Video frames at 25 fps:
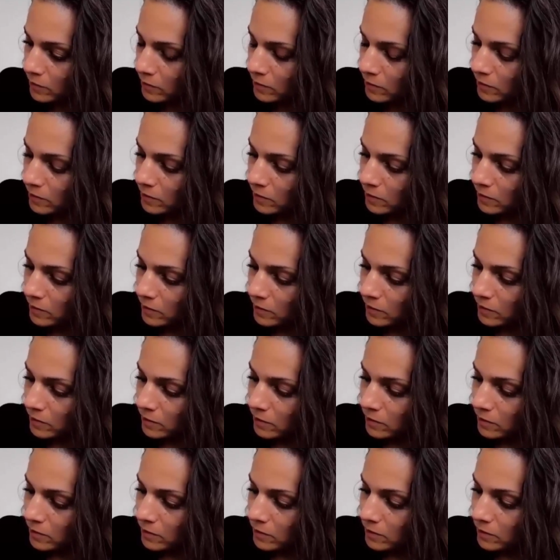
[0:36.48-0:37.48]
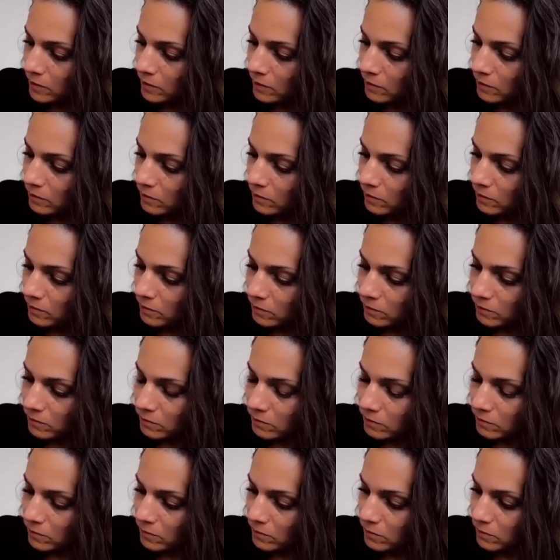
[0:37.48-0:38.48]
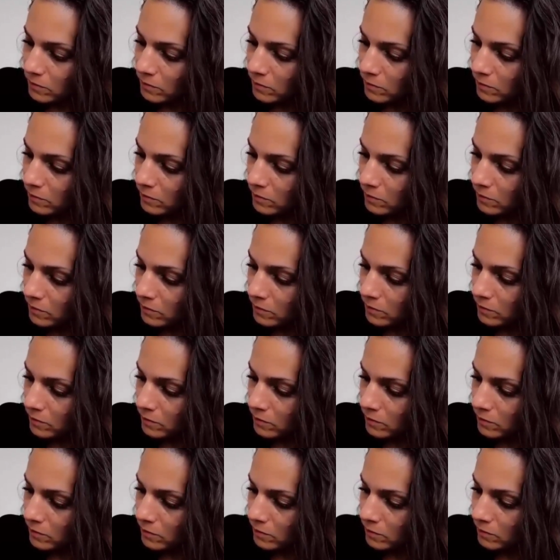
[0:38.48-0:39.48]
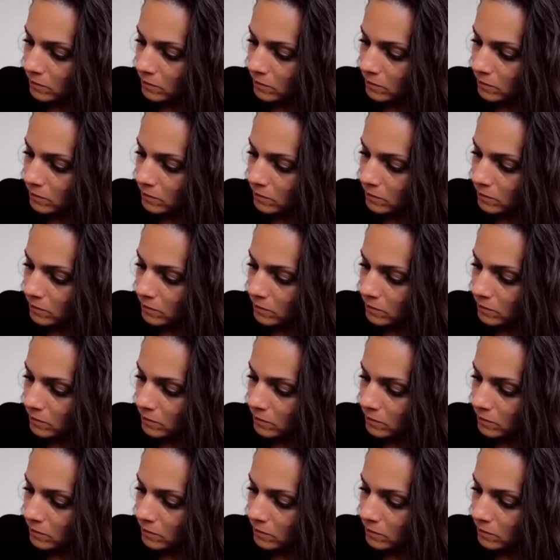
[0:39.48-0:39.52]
No one is speaking in this clip.